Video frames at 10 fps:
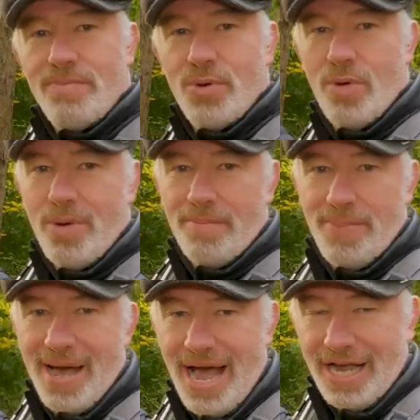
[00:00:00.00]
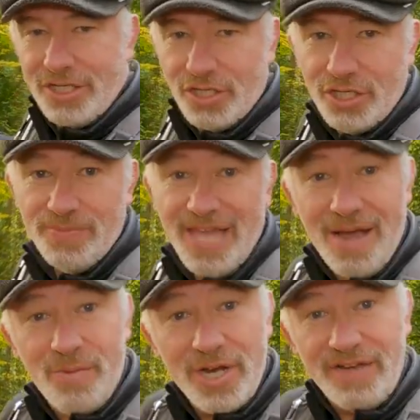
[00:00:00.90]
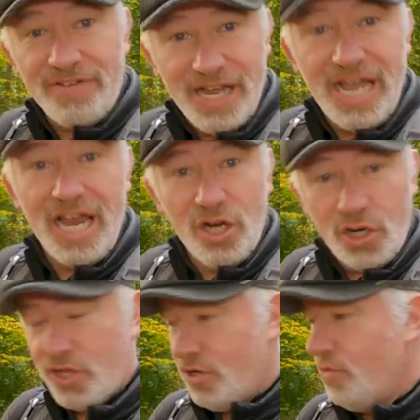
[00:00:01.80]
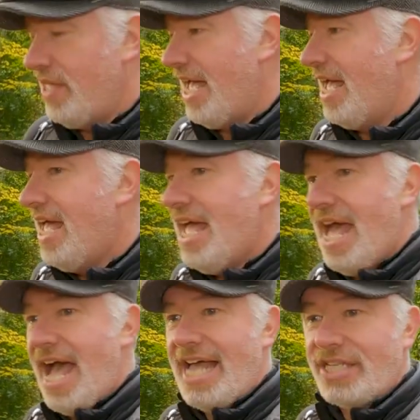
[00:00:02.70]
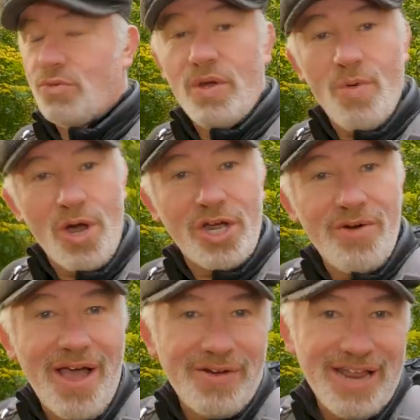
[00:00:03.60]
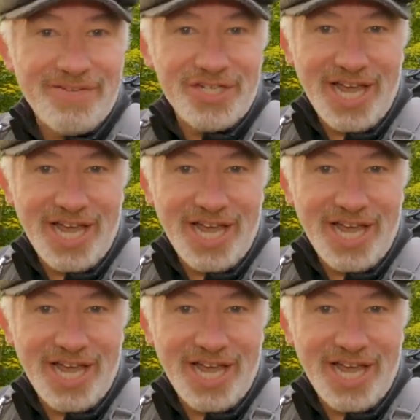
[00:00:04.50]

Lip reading: Beaumont Park just up there, and we're going to have a look through there as we walk around and have a